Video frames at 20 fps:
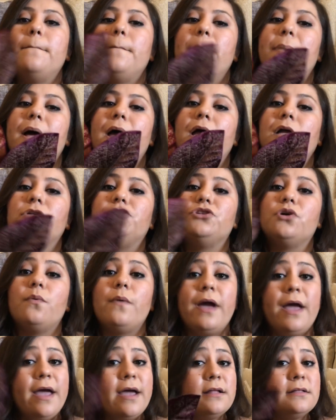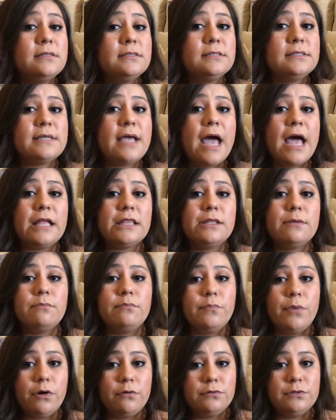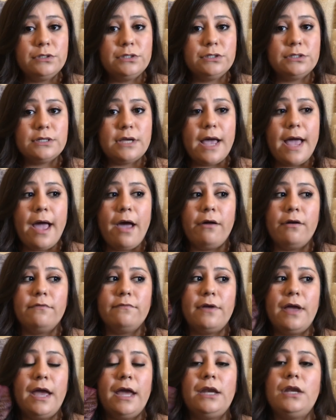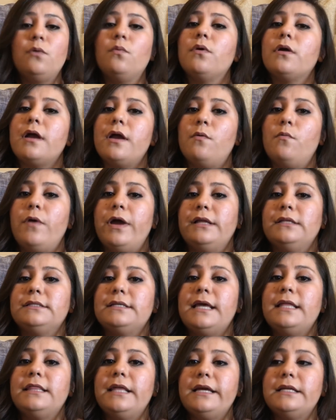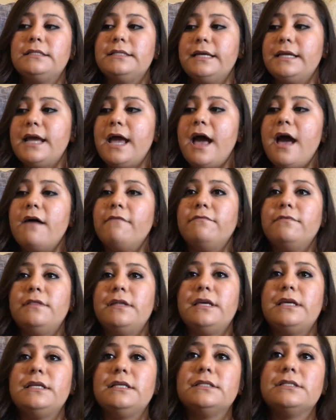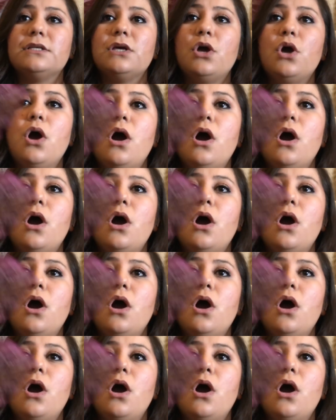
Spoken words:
but Joann's had the most out of anywhere I went, and they did have these